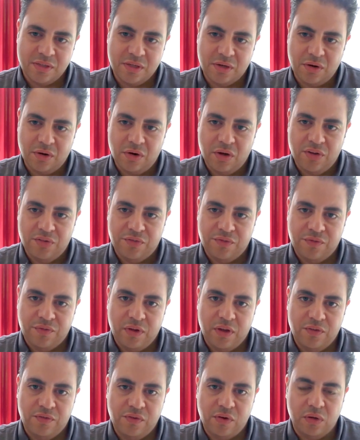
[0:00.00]
you know,
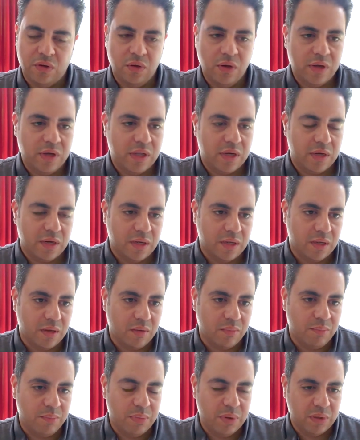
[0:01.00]
if if you're looking
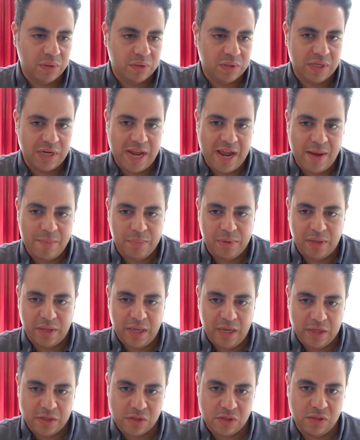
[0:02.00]
to build an
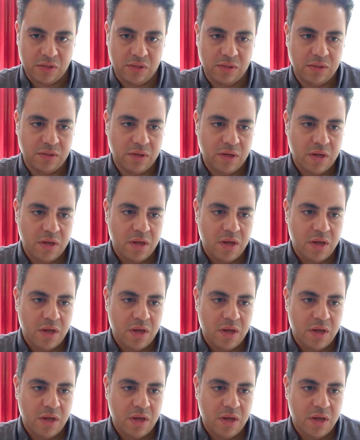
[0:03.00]
application,